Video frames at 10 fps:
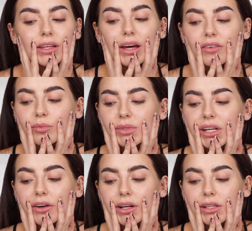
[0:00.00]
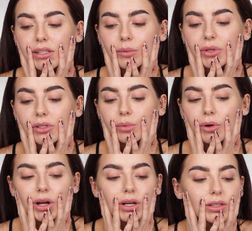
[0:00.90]
Yay for materialistic beauty
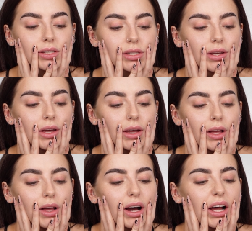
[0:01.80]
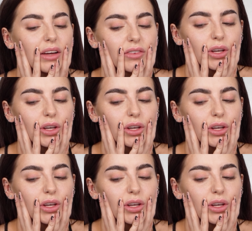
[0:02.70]
products. I love